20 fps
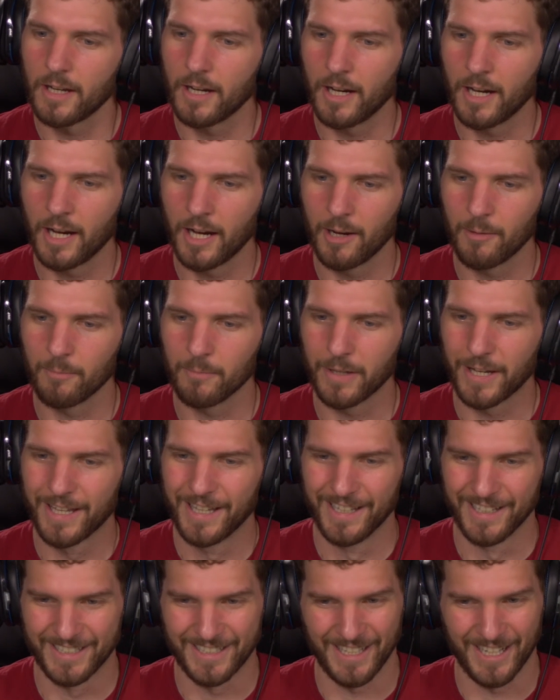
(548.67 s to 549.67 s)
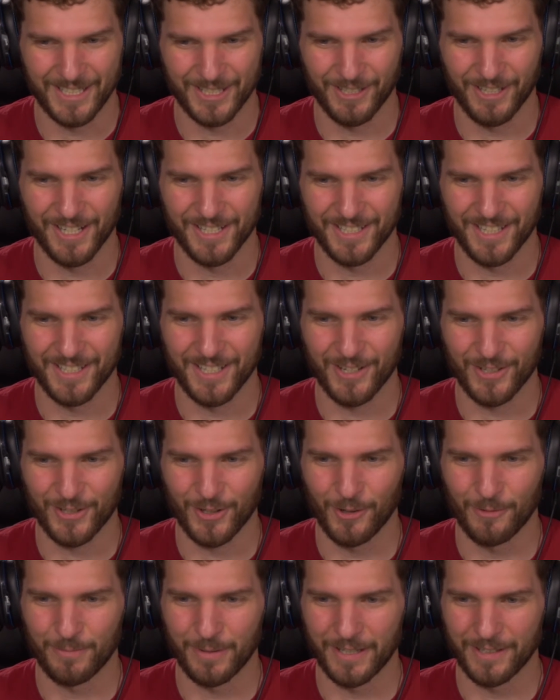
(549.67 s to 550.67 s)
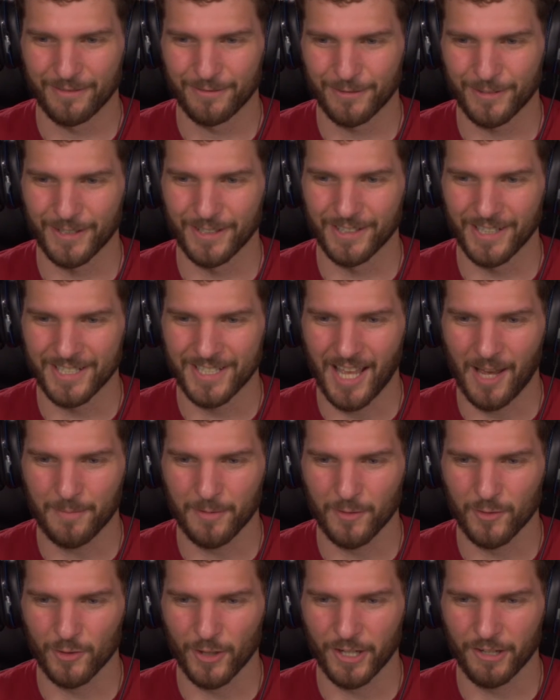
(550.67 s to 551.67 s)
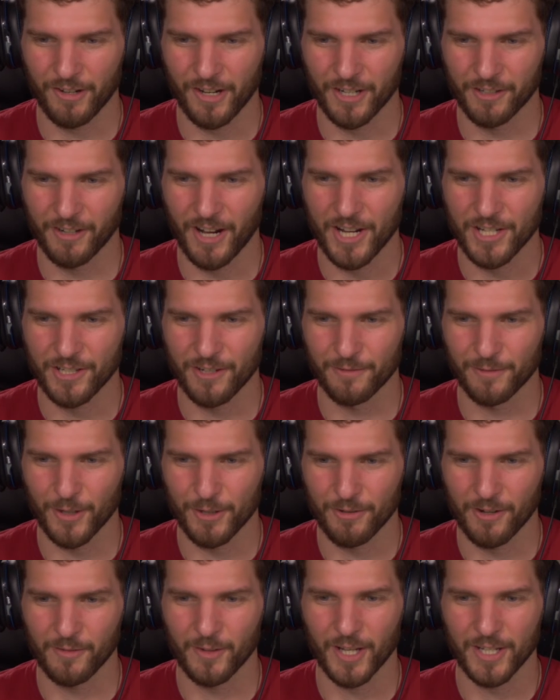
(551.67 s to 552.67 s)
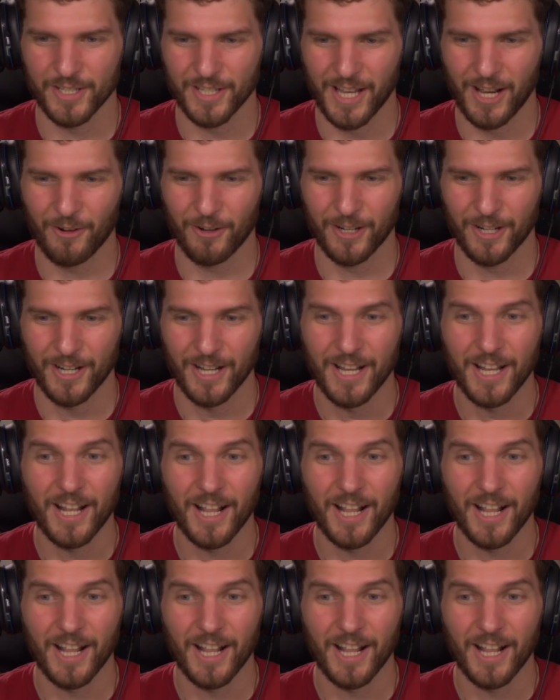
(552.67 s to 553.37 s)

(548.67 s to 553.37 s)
God's Garage says, here's hoping for adaptive trigger integration for Trivia Tower.